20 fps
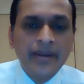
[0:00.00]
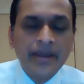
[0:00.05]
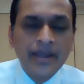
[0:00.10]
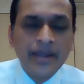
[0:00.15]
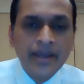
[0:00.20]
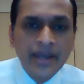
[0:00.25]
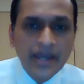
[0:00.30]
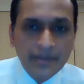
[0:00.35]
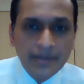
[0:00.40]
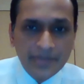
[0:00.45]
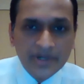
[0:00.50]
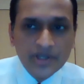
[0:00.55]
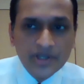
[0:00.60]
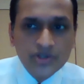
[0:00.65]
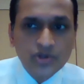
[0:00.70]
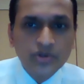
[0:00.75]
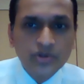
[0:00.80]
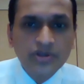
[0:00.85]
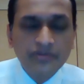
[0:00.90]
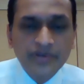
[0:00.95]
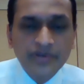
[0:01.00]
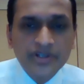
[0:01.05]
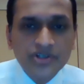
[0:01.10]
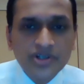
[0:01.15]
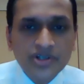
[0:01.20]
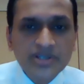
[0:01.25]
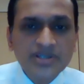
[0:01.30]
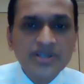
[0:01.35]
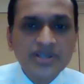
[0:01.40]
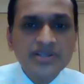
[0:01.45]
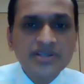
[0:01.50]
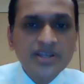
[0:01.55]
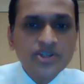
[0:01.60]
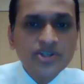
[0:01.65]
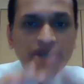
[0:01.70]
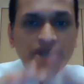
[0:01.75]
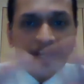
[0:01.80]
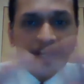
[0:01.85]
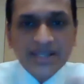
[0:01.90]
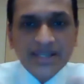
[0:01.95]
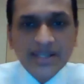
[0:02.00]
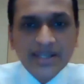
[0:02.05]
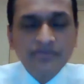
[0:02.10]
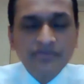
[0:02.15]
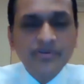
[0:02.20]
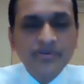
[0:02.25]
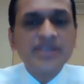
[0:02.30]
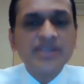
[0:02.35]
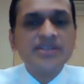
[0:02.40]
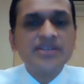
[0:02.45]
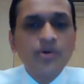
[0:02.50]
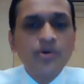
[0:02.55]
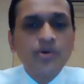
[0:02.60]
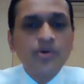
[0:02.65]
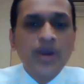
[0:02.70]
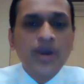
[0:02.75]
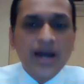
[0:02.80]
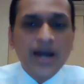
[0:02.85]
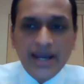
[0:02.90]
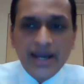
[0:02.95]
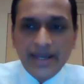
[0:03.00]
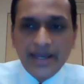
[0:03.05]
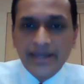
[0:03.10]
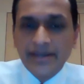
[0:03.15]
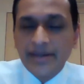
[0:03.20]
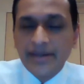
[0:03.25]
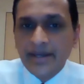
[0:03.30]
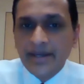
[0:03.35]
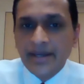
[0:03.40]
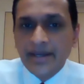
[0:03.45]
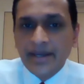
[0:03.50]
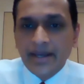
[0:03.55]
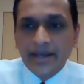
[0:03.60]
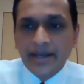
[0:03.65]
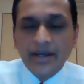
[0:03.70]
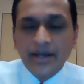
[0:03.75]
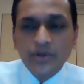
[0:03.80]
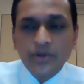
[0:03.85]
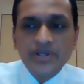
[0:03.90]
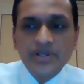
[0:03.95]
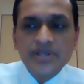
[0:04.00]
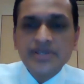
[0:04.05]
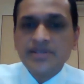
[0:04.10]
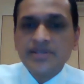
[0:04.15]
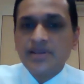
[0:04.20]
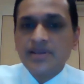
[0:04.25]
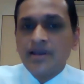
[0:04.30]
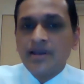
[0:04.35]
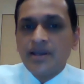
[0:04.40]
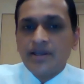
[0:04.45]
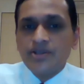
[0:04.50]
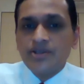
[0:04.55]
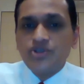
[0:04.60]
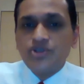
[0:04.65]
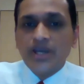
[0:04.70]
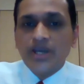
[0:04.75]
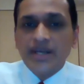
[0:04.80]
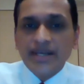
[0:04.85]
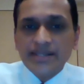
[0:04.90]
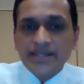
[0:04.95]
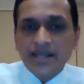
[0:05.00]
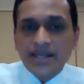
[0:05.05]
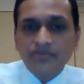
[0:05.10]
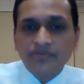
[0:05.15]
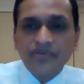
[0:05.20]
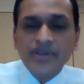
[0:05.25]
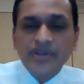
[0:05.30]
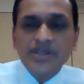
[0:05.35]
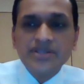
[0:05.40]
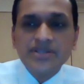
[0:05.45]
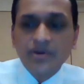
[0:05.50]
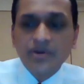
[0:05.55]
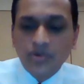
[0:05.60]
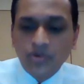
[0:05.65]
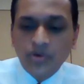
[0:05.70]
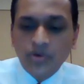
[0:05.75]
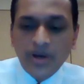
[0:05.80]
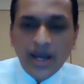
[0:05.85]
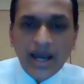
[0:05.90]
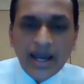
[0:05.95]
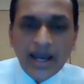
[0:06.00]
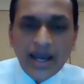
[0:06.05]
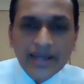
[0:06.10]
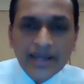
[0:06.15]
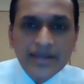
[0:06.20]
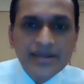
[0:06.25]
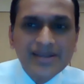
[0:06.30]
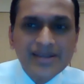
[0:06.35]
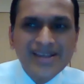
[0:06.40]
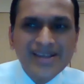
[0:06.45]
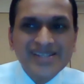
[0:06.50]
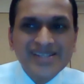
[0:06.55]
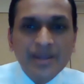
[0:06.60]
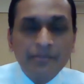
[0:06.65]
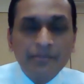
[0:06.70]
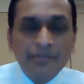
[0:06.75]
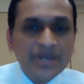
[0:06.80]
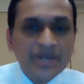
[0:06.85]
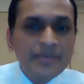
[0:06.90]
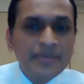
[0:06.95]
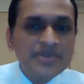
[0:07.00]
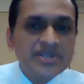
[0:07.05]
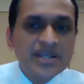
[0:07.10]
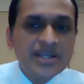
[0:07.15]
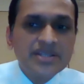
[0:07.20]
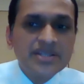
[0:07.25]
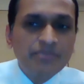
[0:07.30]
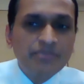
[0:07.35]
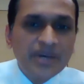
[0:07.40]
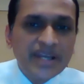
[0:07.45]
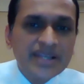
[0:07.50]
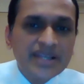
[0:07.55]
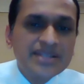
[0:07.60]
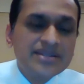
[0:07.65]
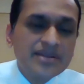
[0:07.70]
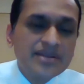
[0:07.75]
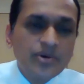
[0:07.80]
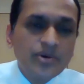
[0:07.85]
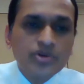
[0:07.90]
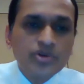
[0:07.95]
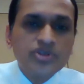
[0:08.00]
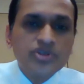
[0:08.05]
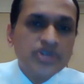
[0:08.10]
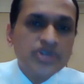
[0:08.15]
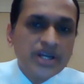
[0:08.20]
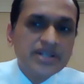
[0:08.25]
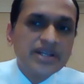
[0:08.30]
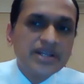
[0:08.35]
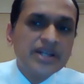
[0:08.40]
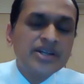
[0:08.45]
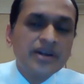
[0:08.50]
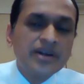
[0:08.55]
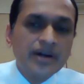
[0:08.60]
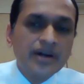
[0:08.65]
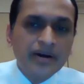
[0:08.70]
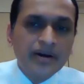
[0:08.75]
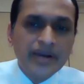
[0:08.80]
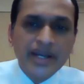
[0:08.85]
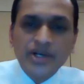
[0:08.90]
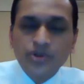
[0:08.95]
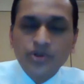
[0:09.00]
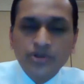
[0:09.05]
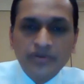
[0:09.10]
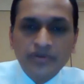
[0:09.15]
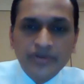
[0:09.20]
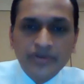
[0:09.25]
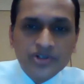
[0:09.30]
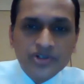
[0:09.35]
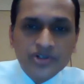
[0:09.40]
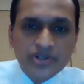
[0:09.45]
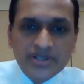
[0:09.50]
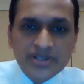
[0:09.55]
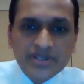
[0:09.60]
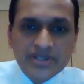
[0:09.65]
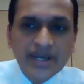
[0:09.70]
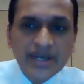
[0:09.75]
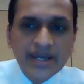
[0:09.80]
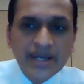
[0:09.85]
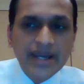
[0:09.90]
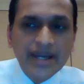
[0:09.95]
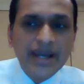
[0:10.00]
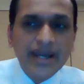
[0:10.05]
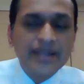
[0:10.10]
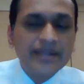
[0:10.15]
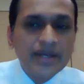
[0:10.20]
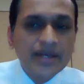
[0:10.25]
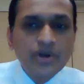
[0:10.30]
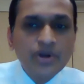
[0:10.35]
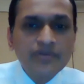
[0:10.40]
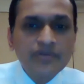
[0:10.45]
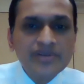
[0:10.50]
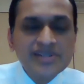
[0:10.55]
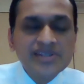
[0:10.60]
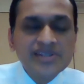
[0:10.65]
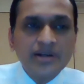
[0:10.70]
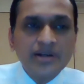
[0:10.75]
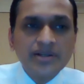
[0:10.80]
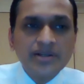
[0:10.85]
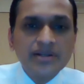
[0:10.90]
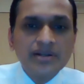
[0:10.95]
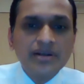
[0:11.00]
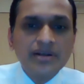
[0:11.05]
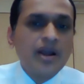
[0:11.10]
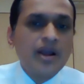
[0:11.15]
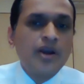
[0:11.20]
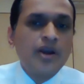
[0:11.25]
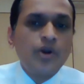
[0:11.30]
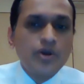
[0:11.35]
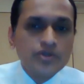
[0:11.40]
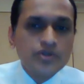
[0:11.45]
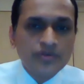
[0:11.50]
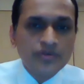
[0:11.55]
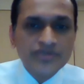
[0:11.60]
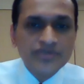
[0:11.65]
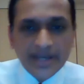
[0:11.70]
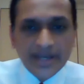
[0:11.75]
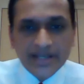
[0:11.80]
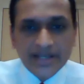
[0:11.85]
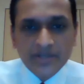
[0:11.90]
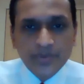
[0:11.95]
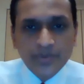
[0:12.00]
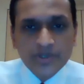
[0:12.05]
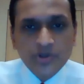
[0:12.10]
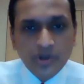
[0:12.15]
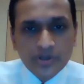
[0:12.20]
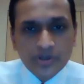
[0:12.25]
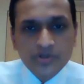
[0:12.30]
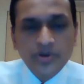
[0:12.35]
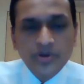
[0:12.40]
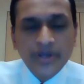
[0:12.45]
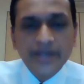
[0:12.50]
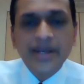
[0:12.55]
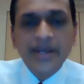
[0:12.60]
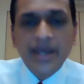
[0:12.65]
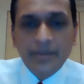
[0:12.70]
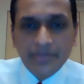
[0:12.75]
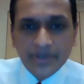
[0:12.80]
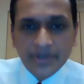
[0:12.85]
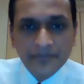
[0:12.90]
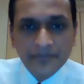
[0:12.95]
hemorrhage. So the vitreous is the jelly that fills the whole eye. Now this jelly that fills the whole eye, sometimes these bleeds go straight into the vitreous, and then you have a sudden loss of sight, which also can happen.